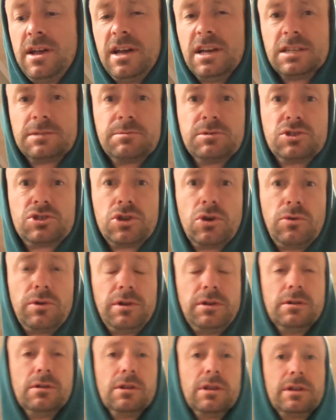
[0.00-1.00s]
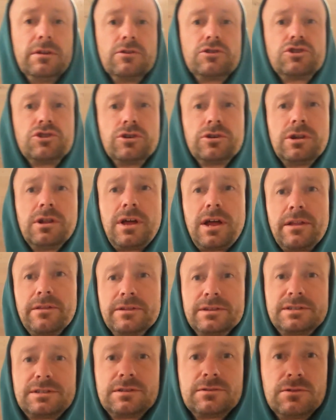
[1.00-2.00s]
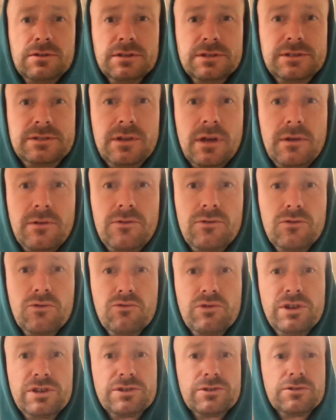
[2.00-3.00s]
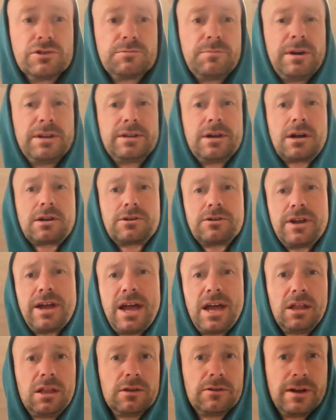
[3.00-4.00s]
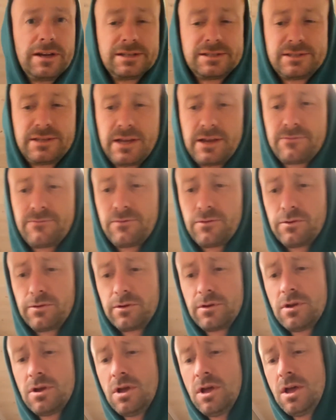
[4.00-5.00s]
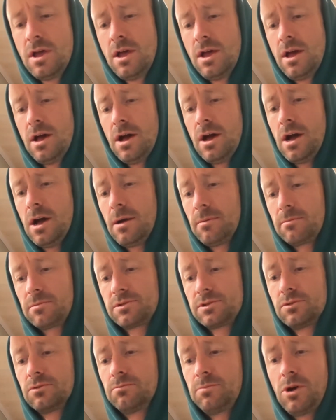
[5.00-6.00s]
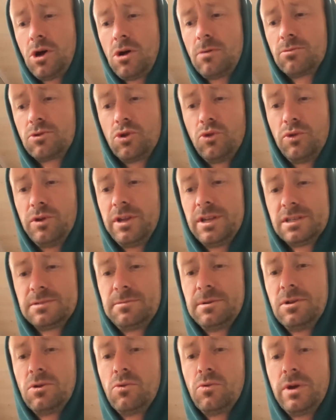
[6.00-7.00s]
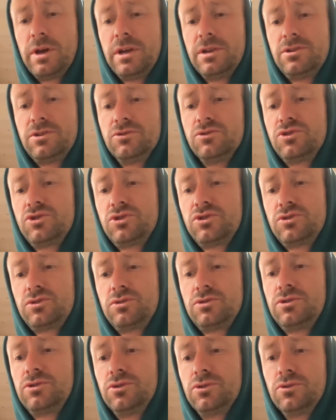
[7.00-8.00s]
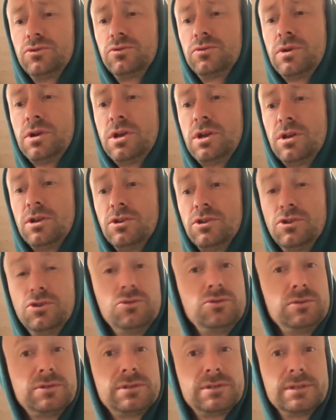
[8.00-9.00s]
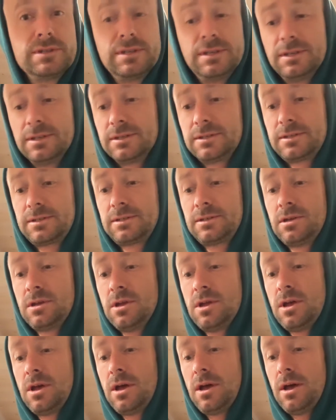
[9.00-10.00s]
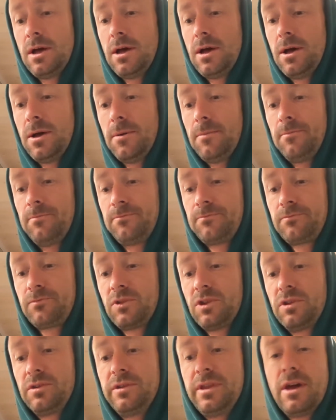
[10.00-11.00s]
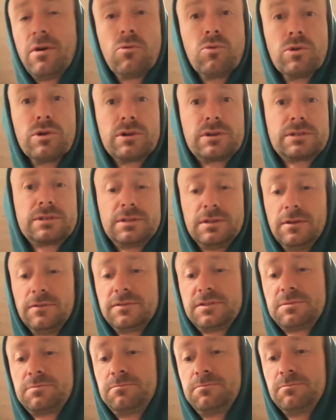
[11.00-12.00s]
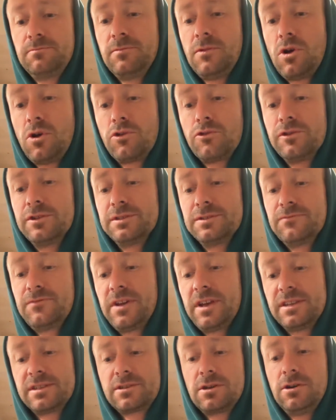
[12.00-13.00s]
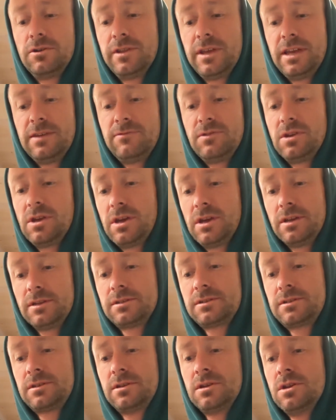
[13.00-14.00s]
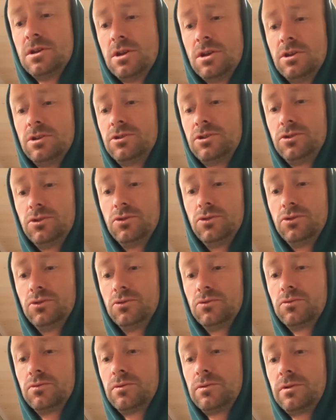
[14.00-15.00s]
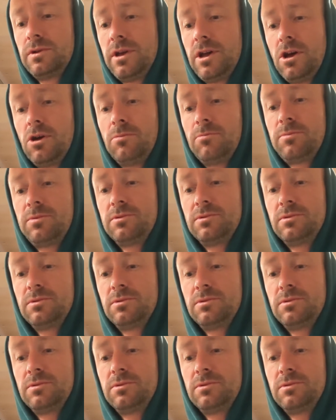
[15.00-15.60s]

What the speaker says: has been shown in the literature, and a lot of this is done through research by Dr. Heller at Stanford. So palm cooling has been a way to use these networks of arteries and veins called AVAs to help